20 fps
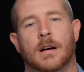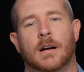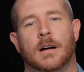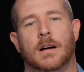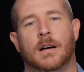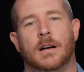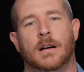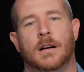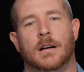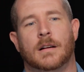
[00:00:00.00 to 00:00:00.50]

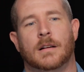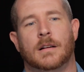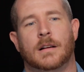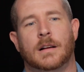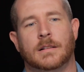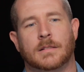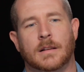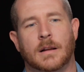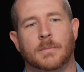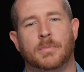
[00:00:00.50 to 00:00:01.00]

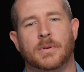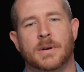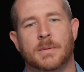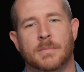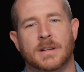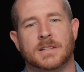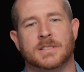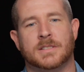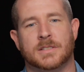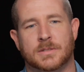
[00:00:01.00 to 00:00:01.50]
I pretty
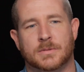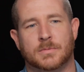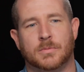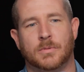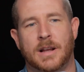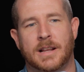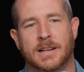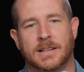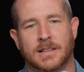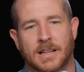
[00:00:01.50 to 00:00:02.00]
much
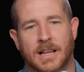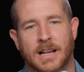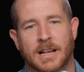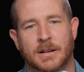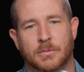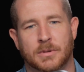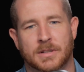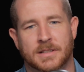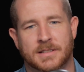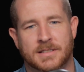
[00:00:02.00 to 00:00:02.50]
right in
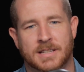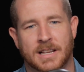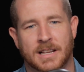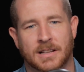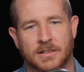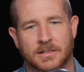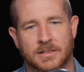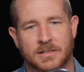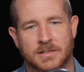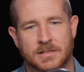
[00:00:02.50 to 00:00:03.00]
line with
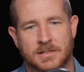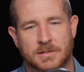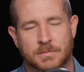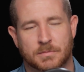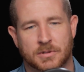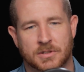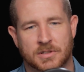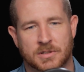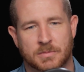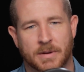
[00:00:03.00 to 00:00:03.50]
Taylor's
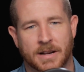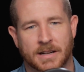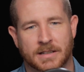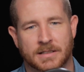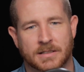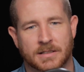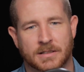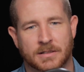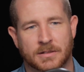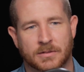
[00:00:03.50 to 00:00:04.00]

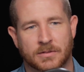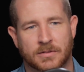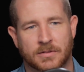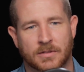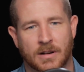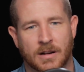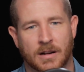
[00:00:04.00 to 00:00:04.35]
perspective.